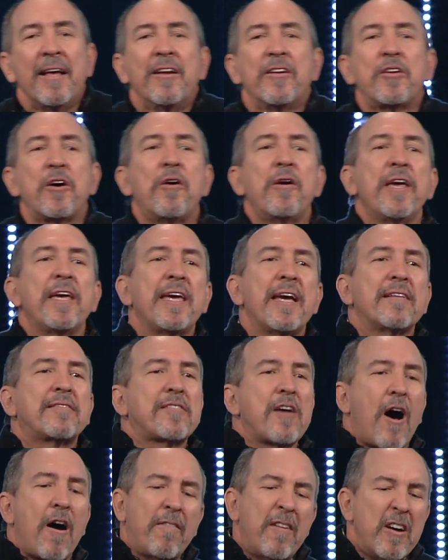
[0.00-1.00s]
Tony gets
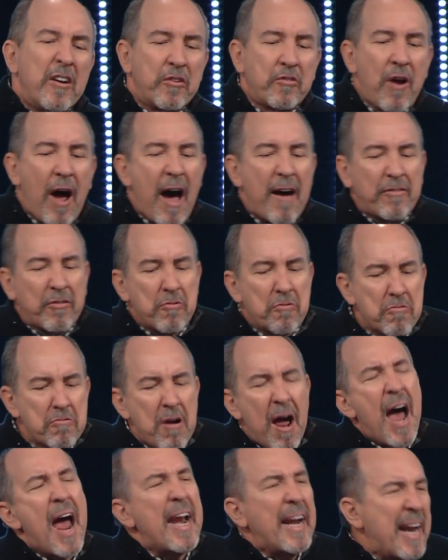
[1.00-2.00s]
off, drives
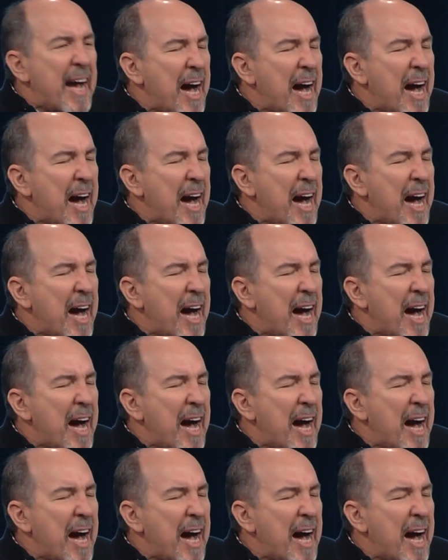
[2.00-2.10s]
right